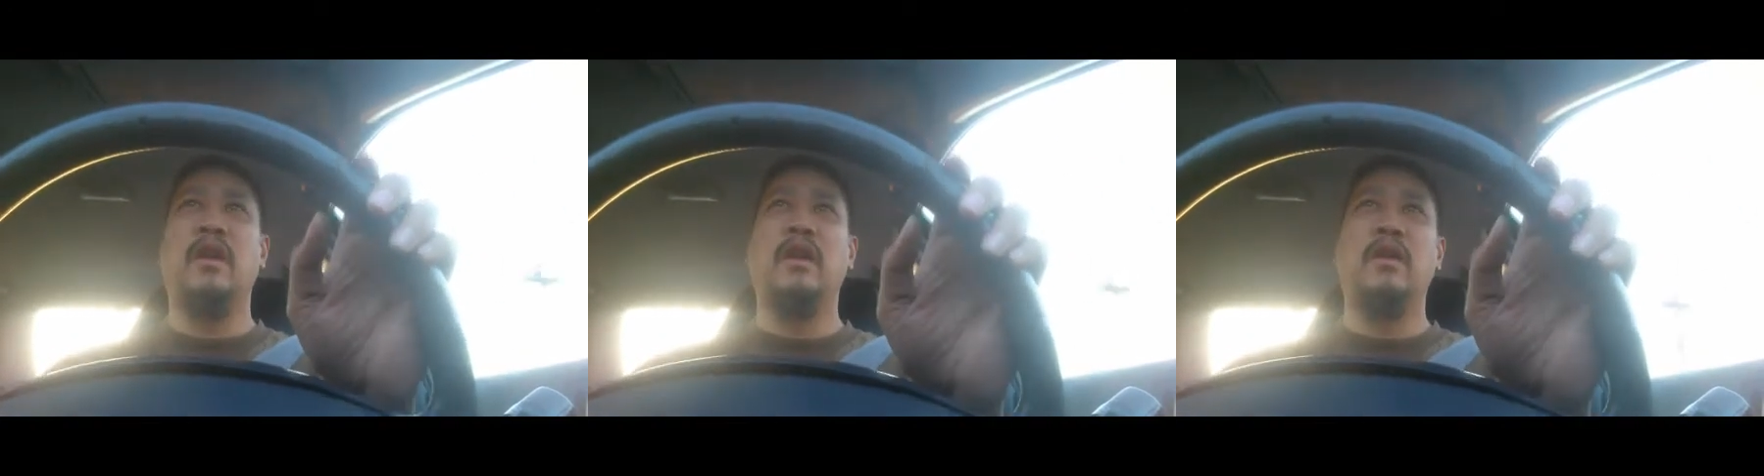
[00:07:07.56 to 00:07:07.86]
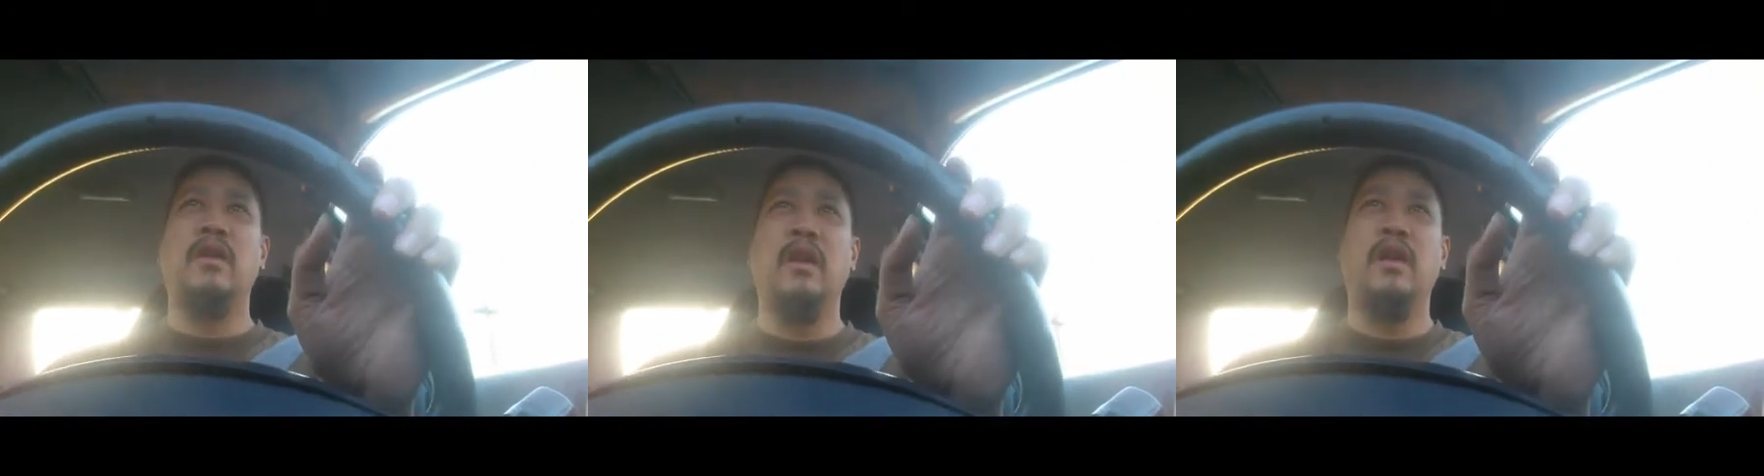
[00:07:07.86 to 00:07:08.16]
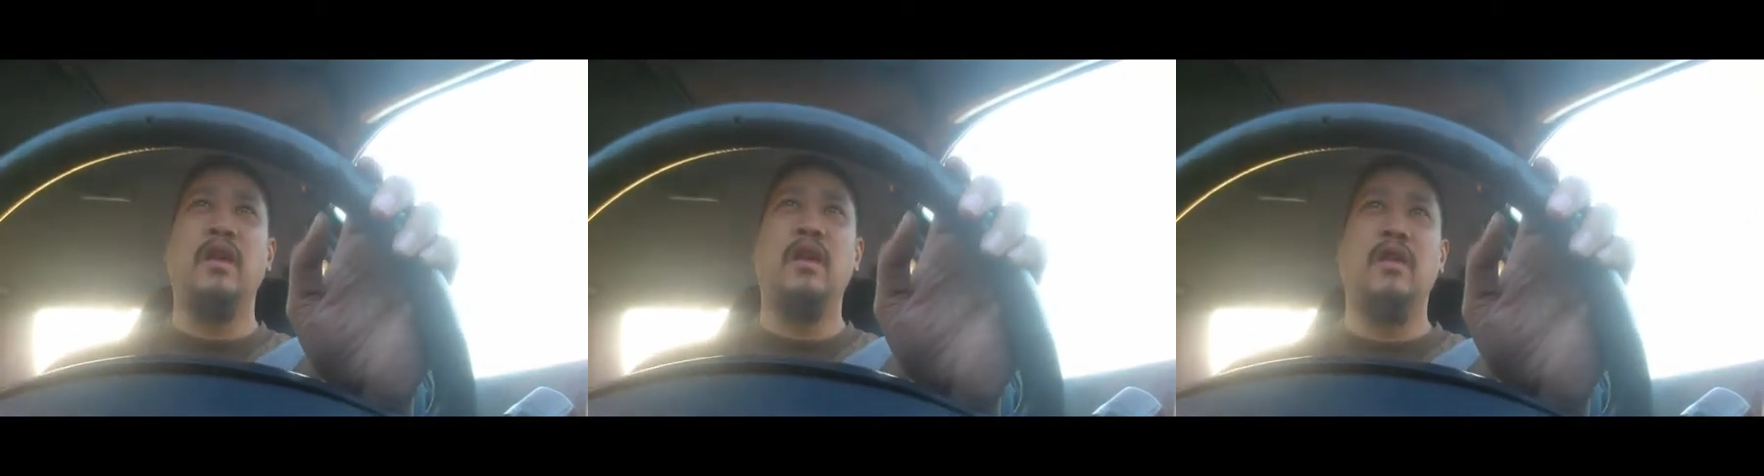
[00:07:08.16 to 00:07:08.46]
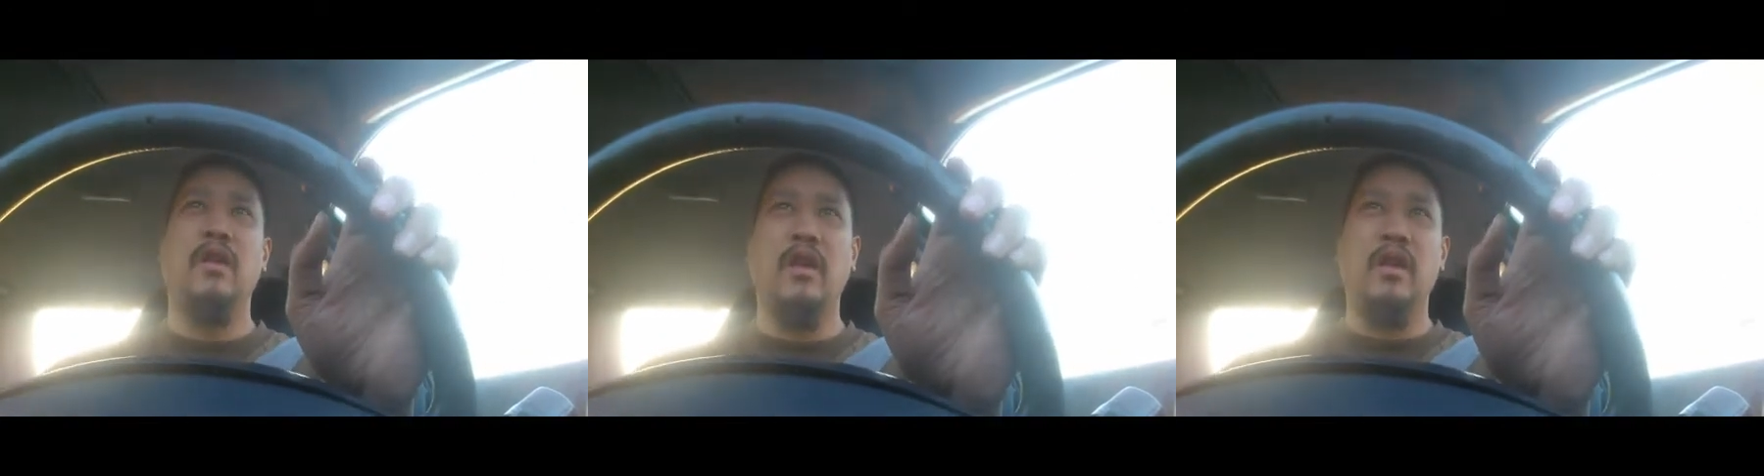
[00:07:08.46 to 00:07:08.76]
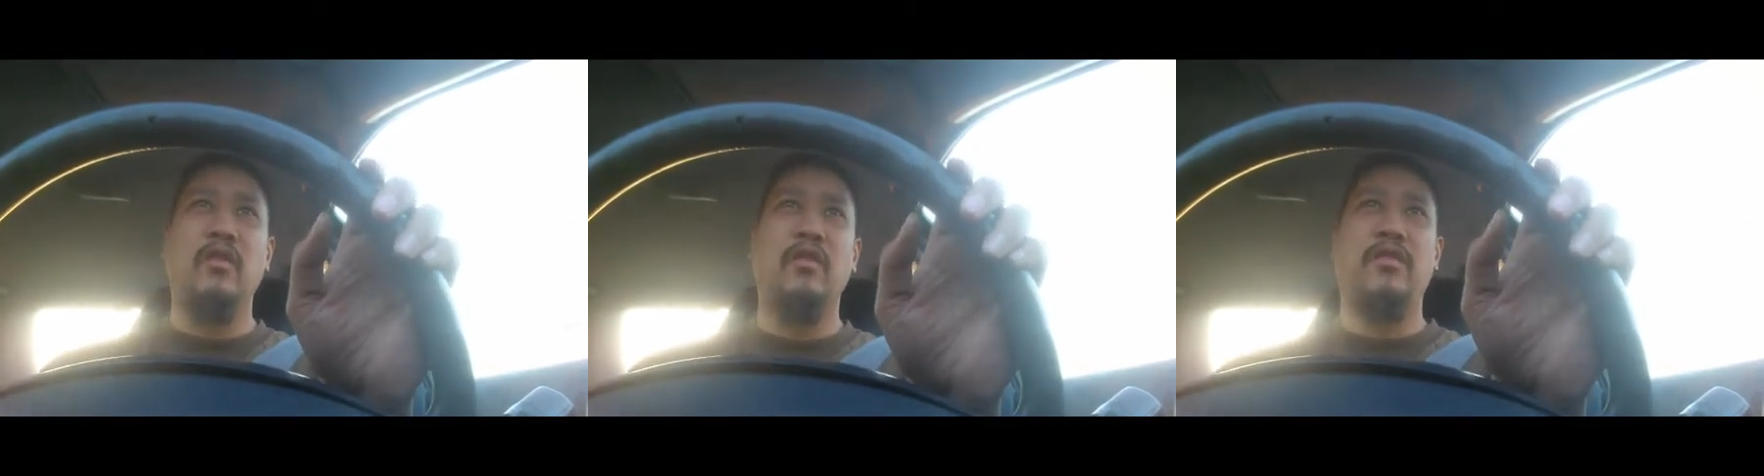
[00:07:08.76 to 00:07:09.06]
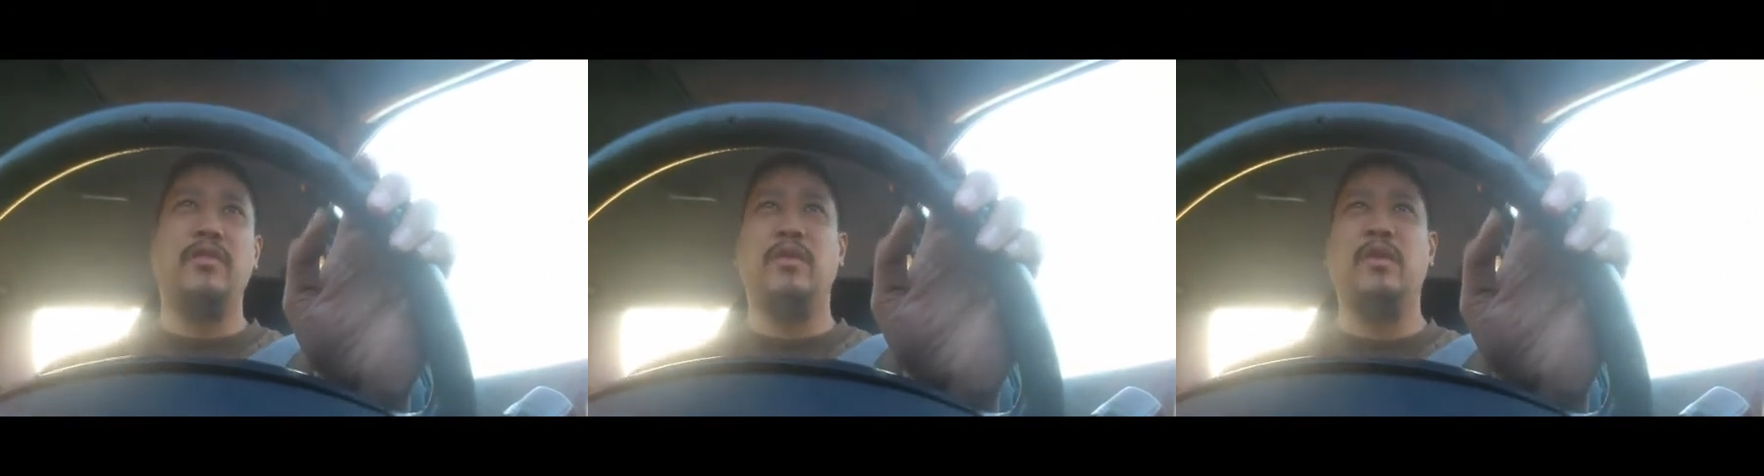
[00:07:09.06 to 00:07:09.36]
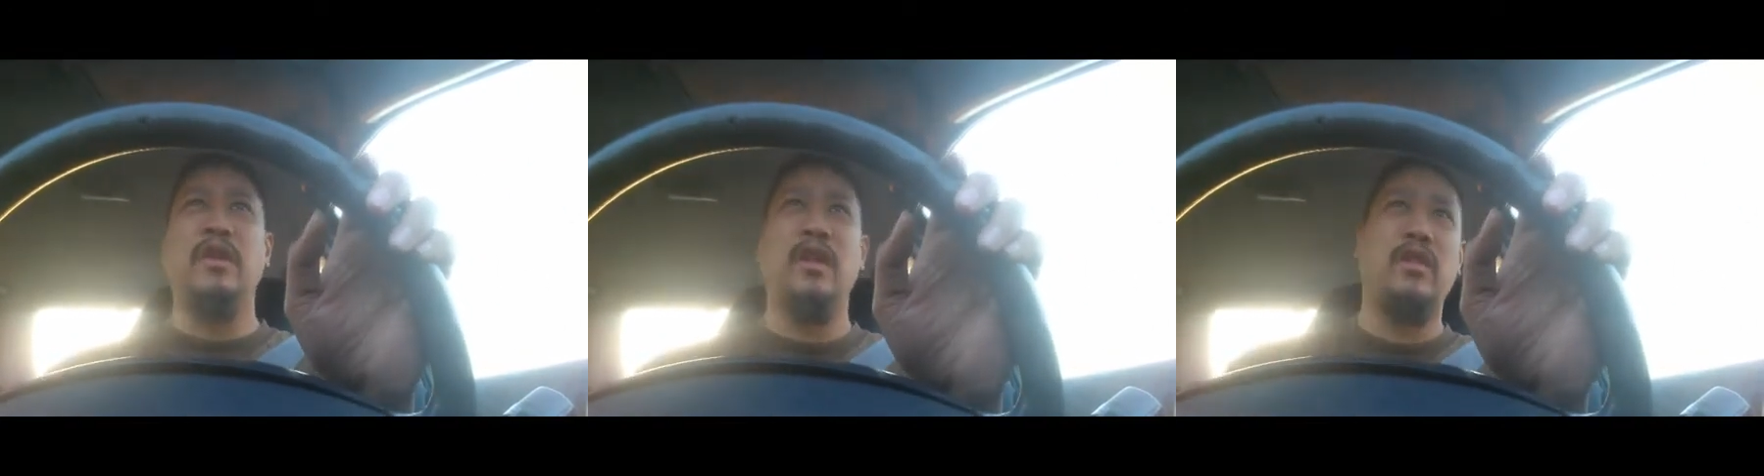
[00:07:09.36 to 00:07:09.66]
uh, and and
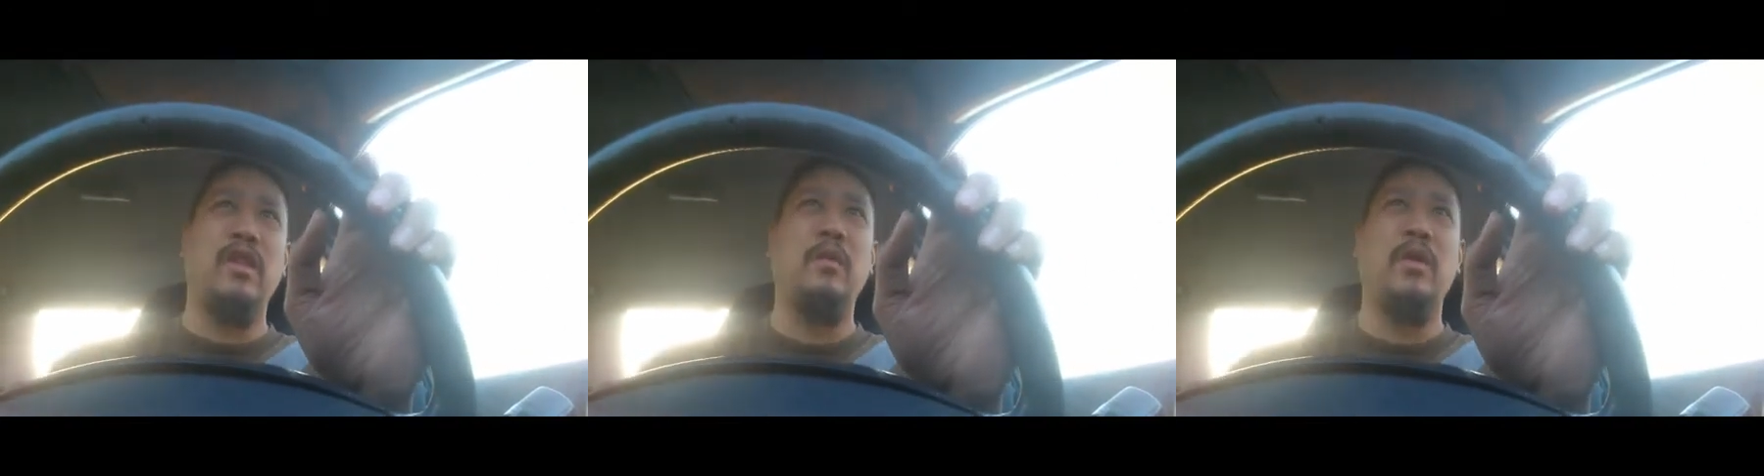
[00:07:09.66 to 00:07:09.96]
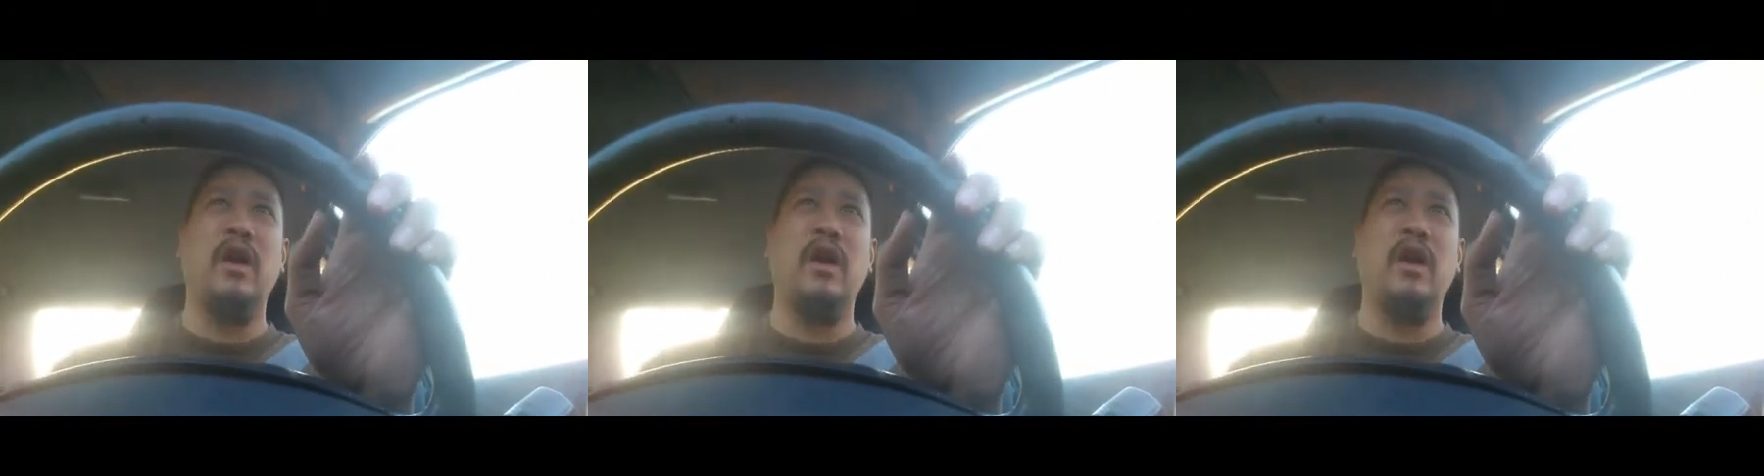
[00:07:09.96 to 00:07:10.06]
fully accept